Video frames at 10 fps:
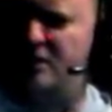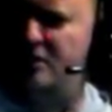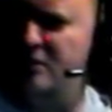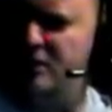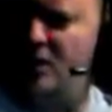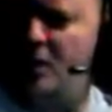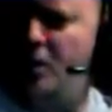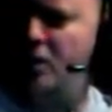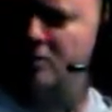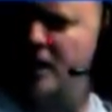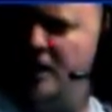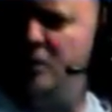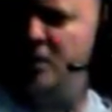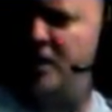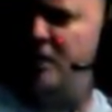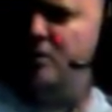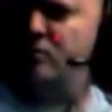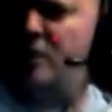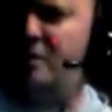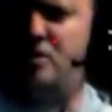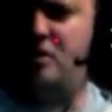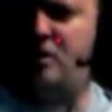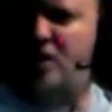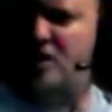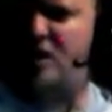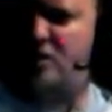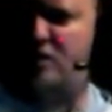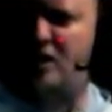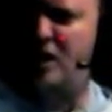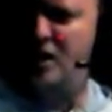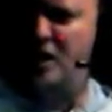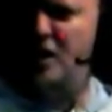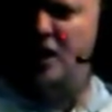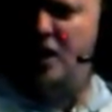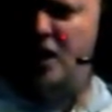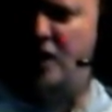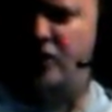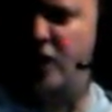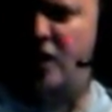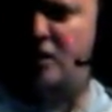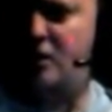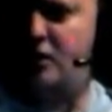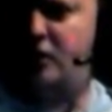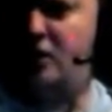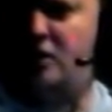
He's like, "Dumb old cracker, what the hell is wrong with you?" And he's like this, and he's like, and all of a